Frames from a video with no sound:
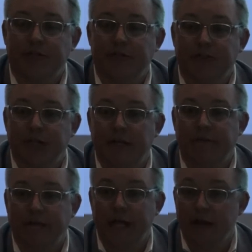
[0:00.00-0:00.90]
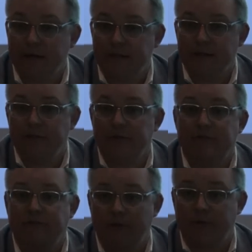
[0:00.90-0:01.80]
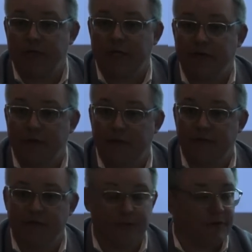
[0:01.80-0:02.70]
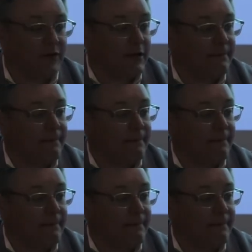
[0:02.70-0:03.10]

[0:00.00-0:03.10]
is Christiana Figueres, who is the former chair of the UNFCCC.